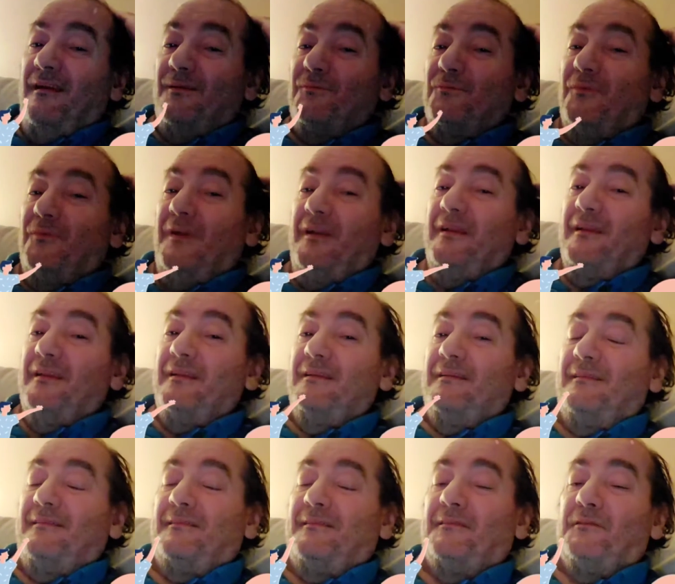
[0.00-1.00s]
A
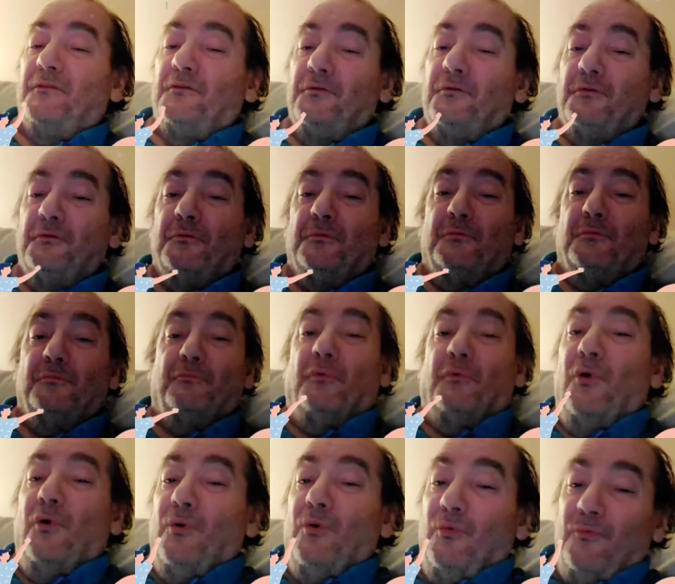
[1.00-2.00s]
right to
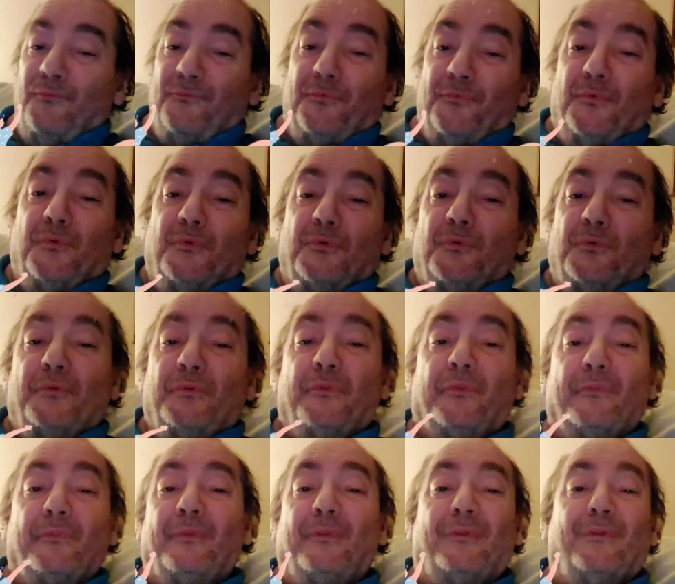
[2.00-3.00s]
vote for who
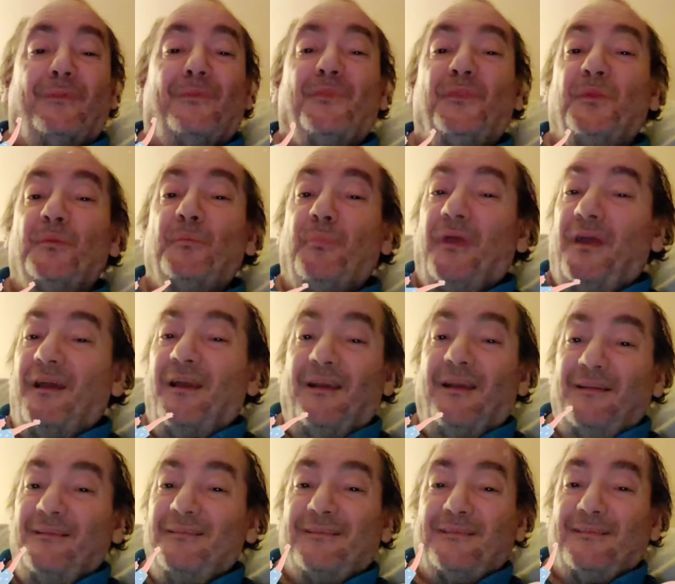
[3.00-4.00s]
you think is the
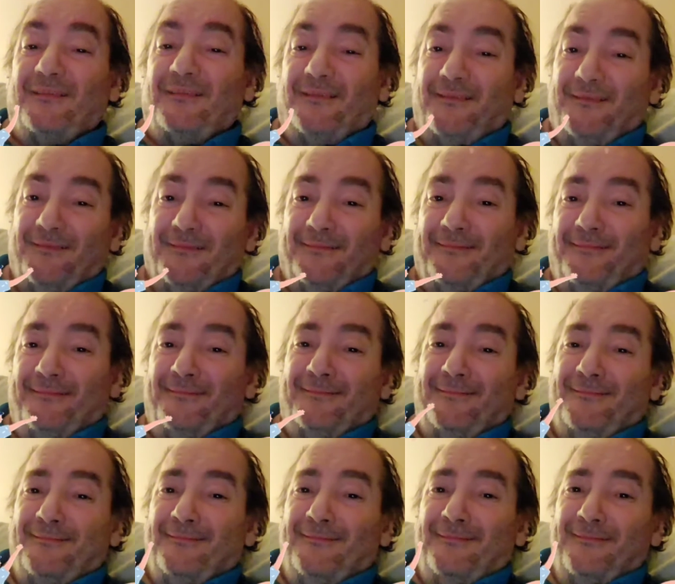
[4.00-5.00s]
best.
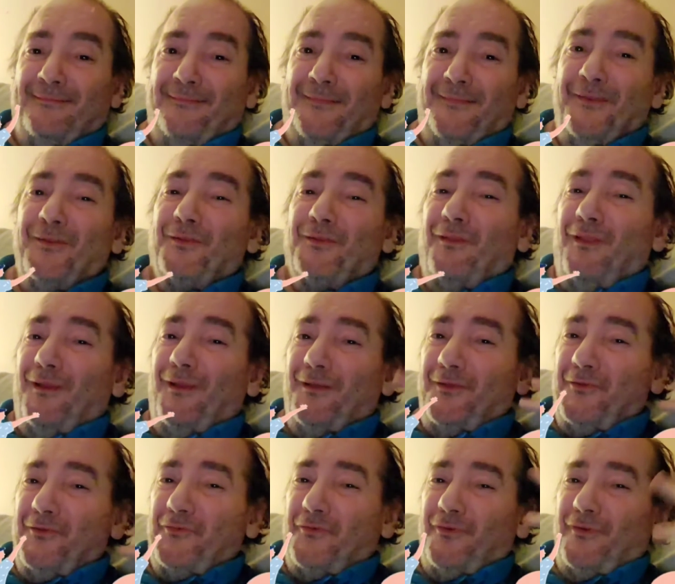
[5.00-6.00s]
As long
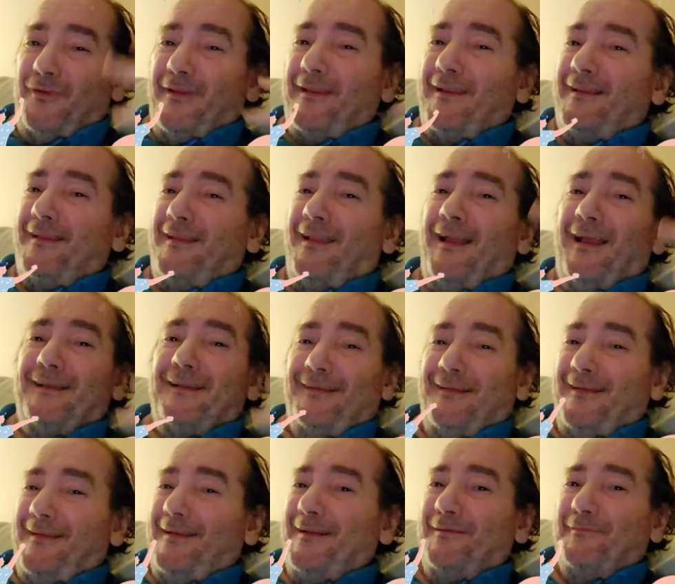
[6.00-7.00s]
as you're
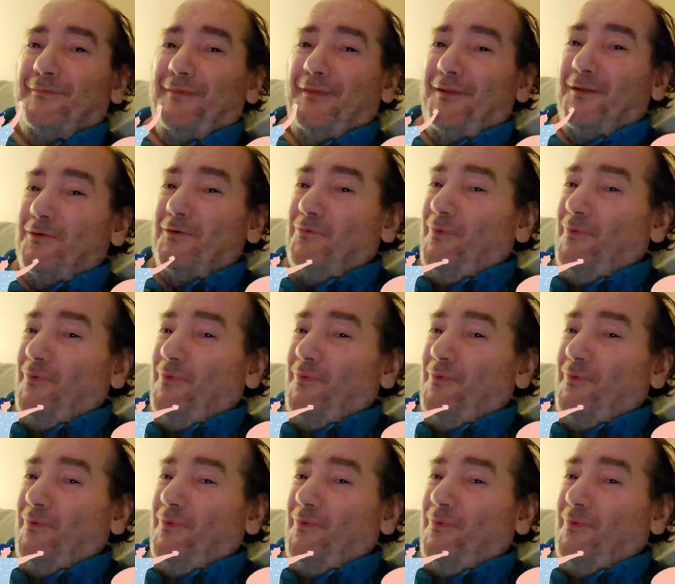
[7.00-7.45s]
cognitively